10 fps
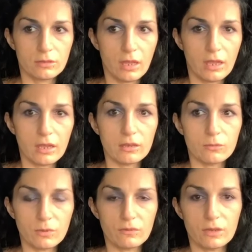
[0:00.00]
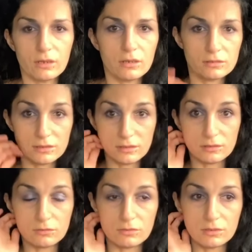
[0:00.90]
in with a
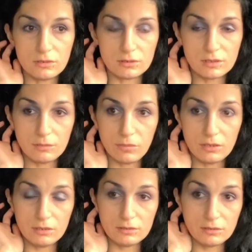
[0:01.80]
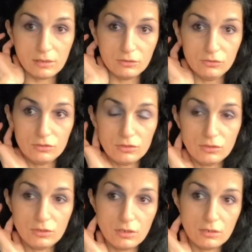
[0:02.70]
narcissist or a toxic person, you
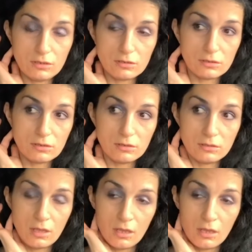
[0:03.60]
start